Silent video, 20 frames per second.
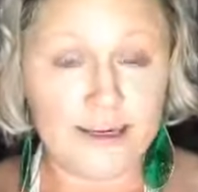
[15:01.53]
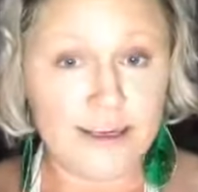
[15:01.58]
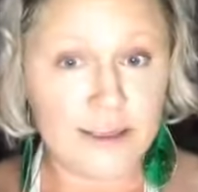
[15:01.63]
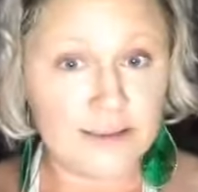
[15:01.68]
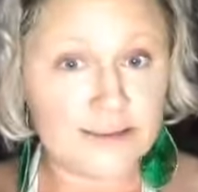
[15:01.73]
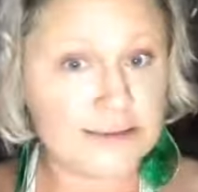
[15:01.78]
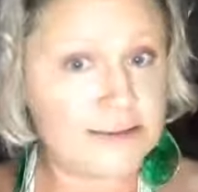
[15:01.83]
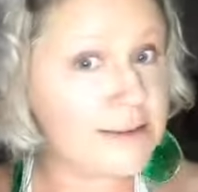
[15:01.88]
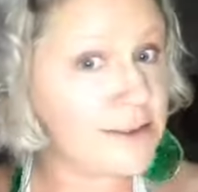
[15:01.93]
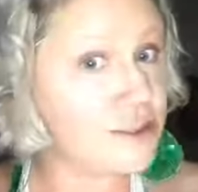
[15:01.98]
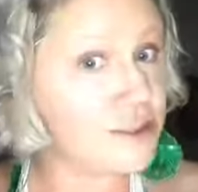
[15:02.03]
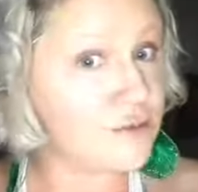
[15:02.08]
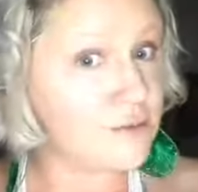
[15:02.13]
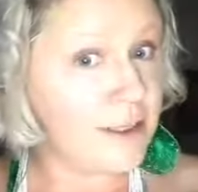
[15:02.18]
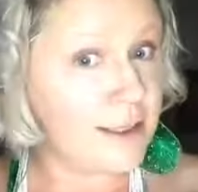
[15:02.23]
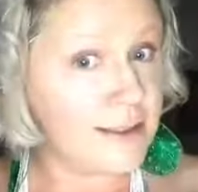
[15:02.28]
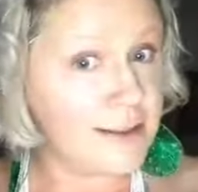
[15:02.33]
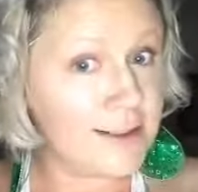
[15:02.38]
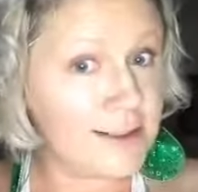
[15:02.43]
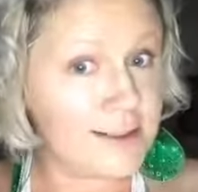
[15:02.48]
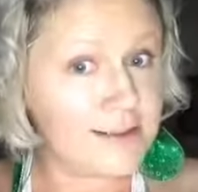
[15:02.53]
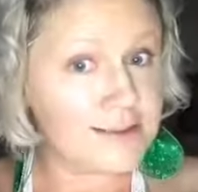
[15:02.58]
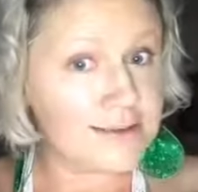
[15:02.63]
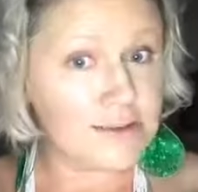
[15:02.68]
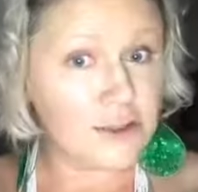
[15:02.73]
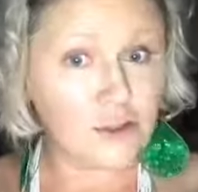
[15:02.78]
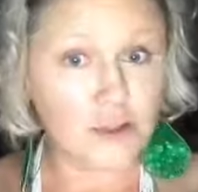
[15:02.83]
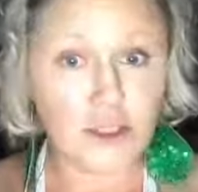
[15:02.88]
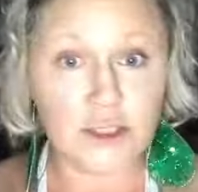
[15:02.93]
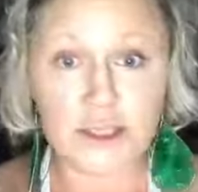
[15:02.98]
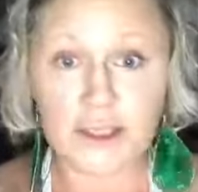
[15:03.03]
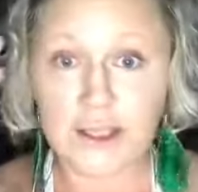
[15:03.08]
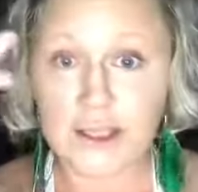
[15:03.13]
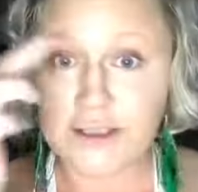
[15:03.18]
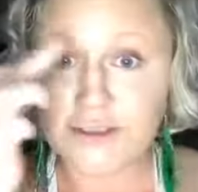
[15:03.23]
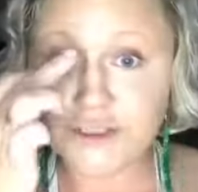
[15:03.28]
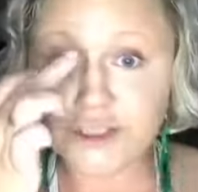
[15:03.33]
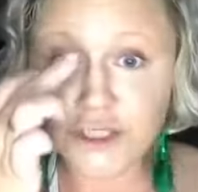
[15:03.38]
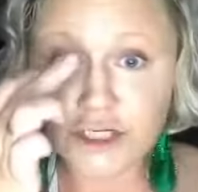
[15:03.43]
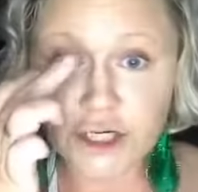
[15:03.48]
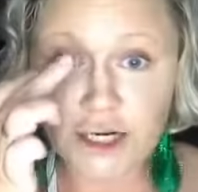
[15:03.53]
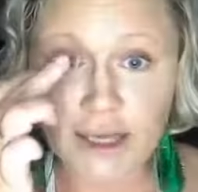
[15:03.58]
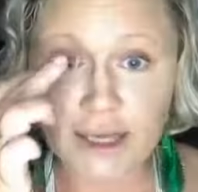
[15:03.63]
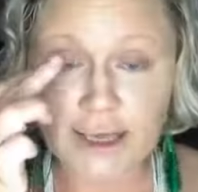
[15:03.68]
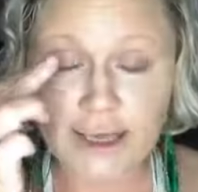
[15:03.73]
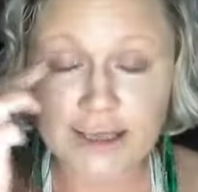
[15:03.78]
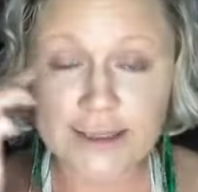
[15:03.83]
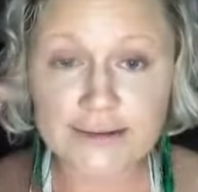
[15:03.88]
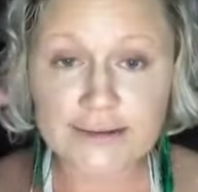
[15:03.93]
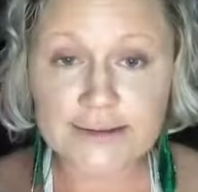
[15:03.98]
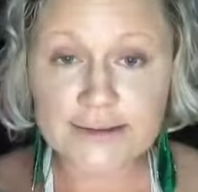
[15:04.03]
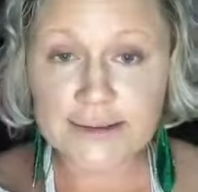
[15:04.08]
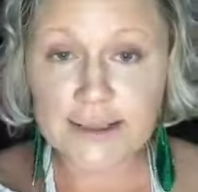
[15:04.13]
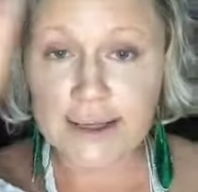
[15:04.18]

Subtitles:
else sees you like this. They're looking into your eyes,